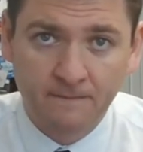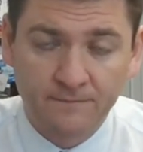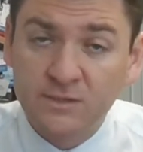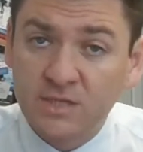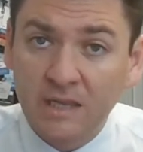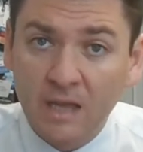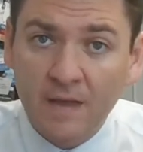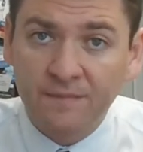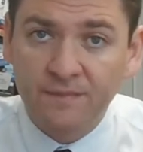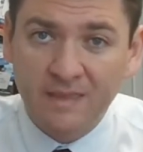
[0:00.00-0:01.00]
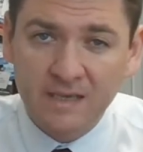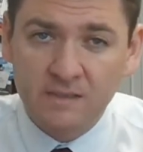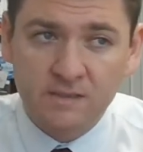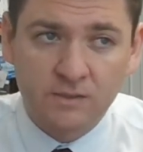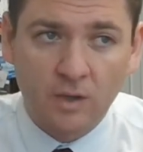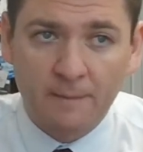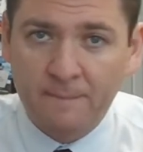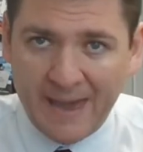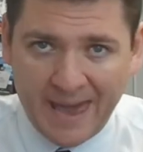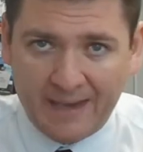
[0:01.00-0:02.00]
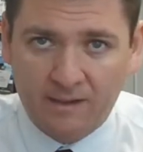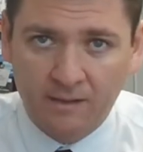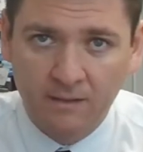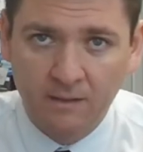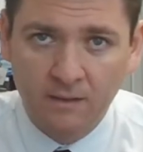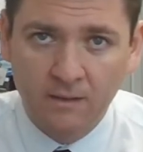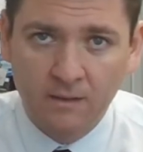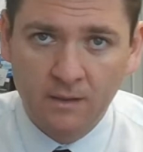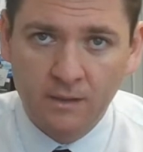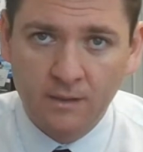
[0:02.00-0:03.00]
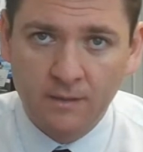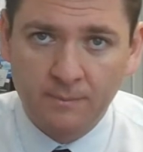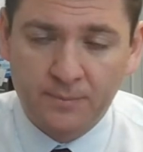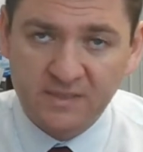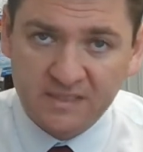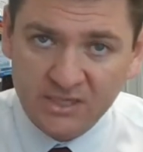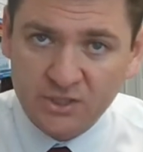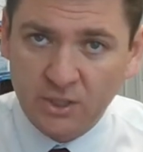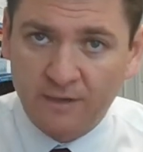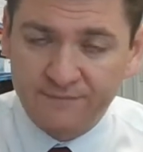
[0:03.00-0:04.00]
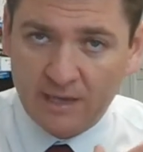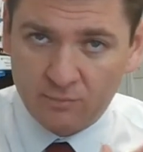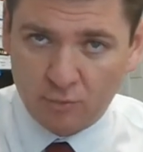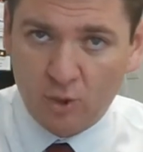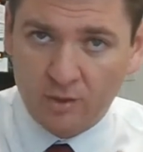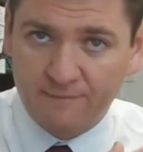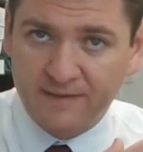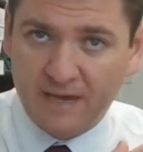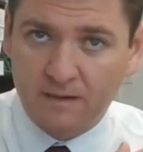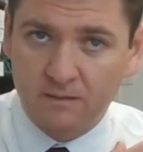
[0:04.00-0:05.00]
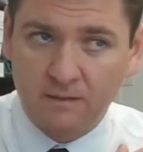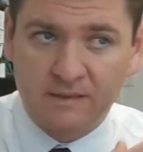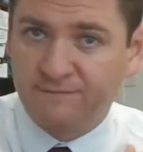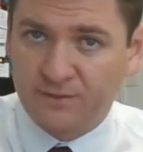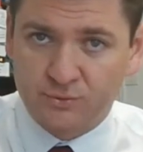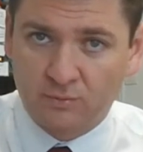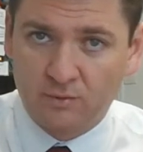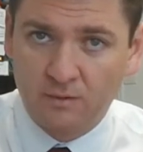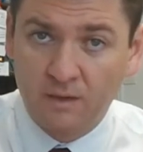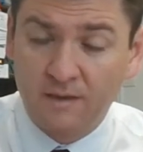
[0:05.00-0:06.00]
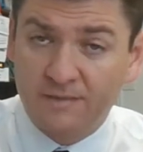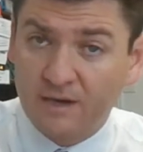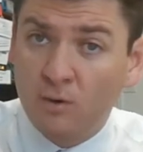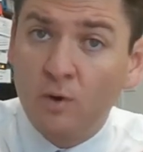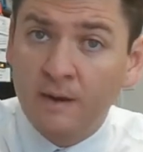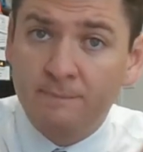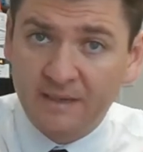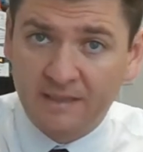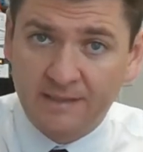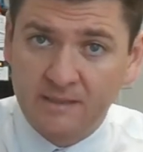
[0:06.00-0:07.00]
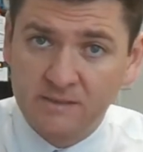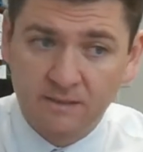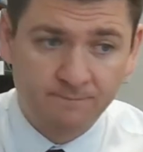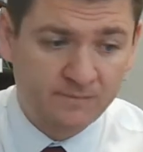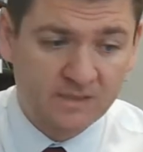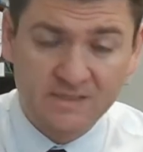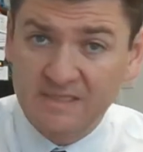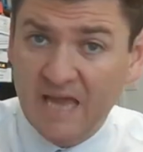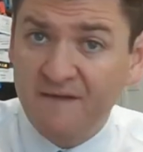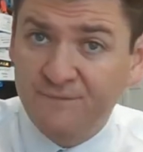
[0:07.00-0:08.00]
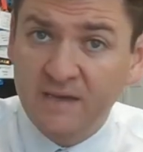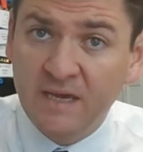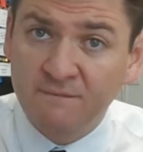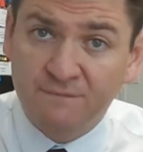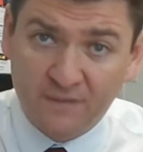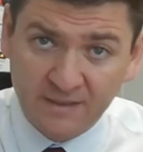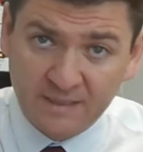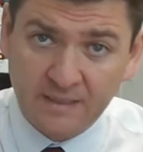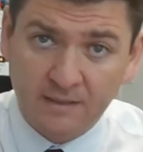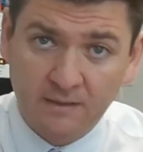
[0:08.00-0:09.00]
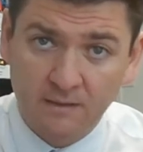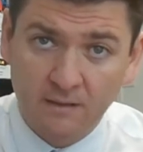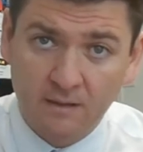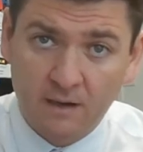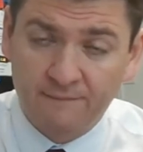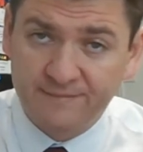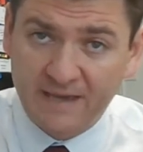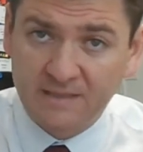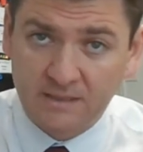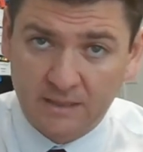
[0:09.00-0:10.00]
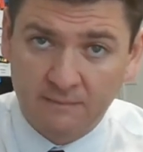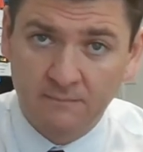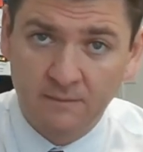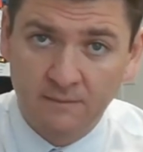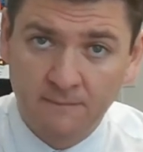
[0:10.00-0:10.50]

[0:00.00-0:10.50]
There's a lot of things to unpack. Position of that role of that individual, their own abilities, staffing and funding of that team.